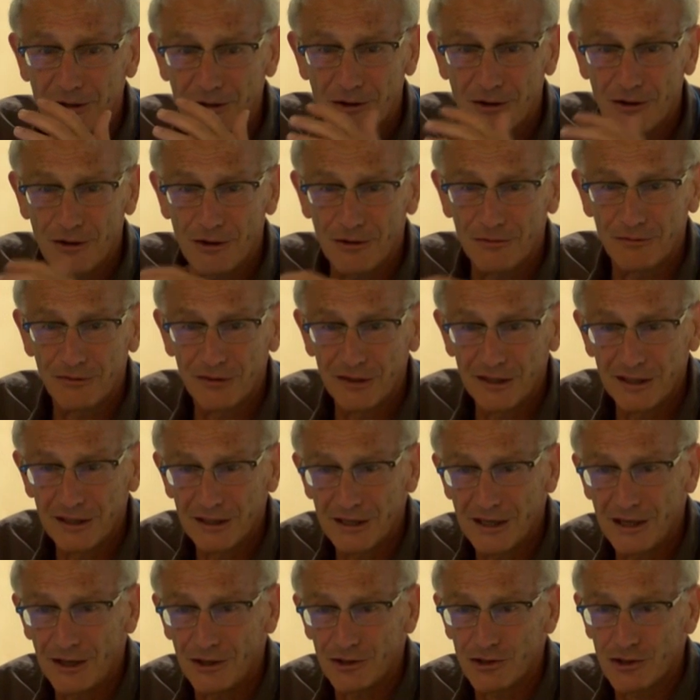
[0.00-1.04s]
of the
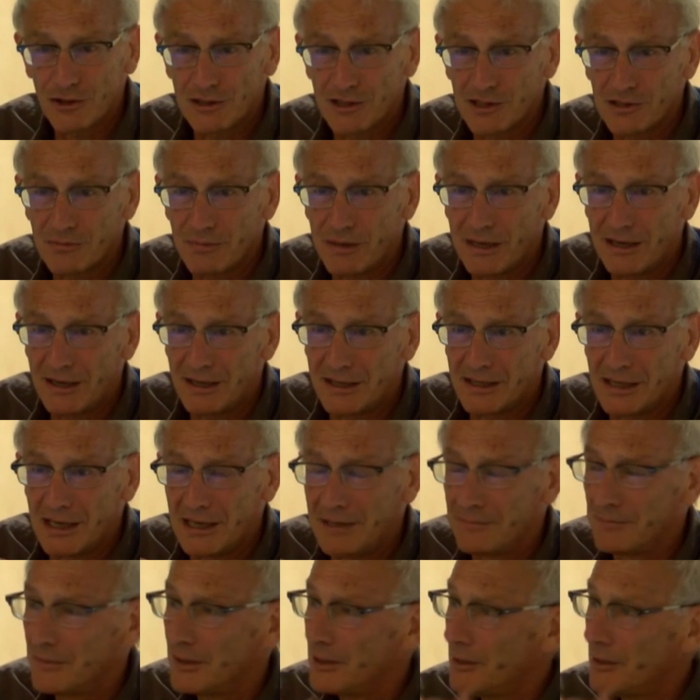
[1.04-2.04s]
culturalist paradigm,